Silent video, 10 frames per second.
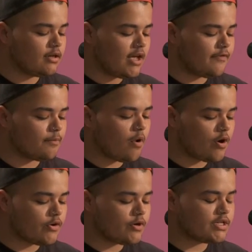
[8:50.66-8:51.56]
if your
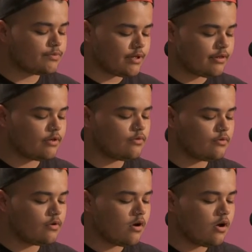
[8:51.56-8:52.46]
partner is with you,
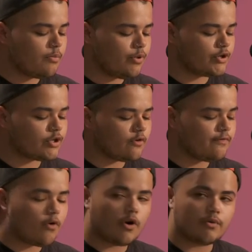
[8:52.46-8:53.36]
push her
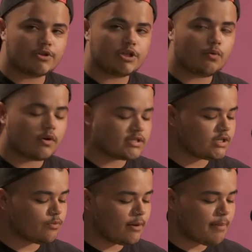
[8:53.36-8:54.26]
forward when she wants
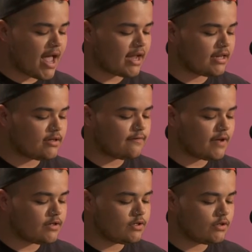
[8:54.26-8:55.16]
to run back and
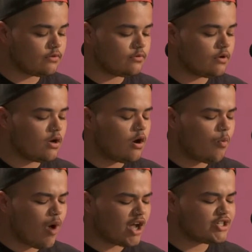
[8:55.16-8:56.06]
defend you.
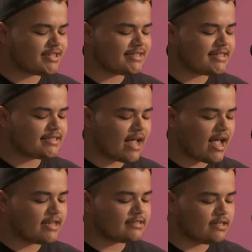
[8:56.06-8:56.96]
Watch as his
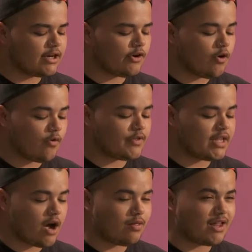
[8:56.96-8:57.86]
eyes linger over the
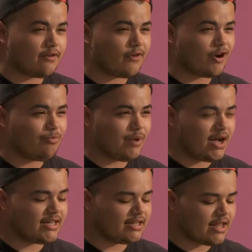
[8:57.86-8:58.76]
outline of her
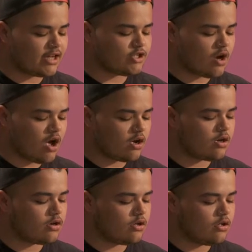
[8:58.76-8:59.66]
body like chalk,
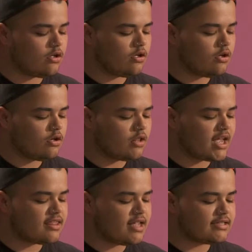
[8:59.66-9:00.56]

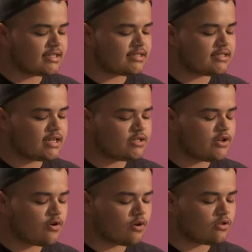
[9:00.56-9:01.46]
like things that stick
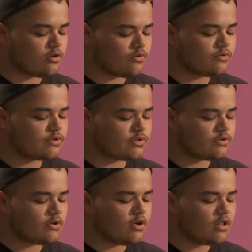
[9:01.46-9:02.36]
to your clothes,
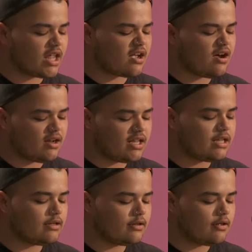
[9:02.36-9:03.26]
like
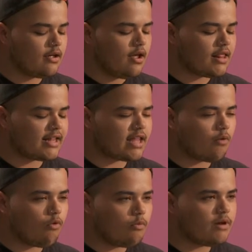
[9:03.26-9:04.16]
honey, like that
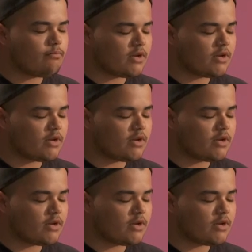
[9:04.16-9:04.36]
woman